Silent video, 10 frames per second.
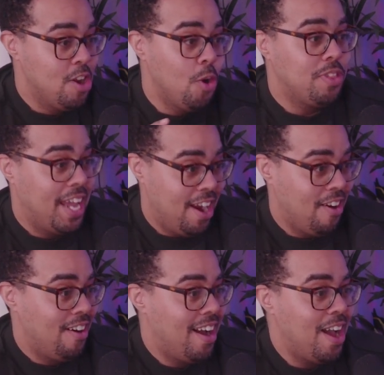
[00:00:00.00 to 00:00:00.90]
I know
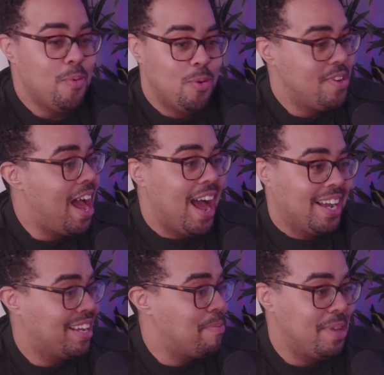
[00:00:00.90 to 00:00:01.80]
there. Yeah. I will
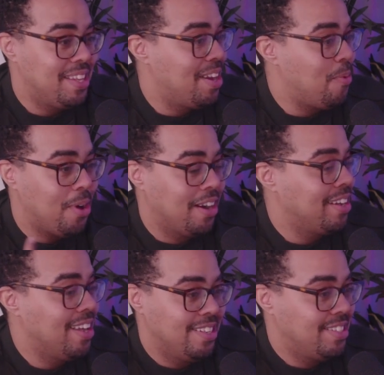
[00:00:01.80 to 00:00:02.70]
not come in there
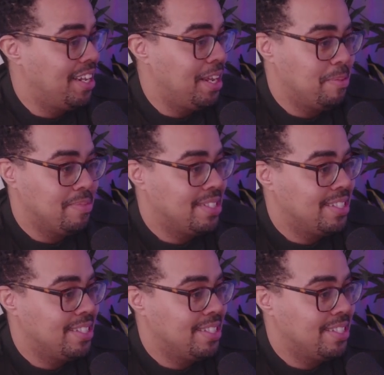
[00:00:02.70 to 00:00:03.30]
wearing another team.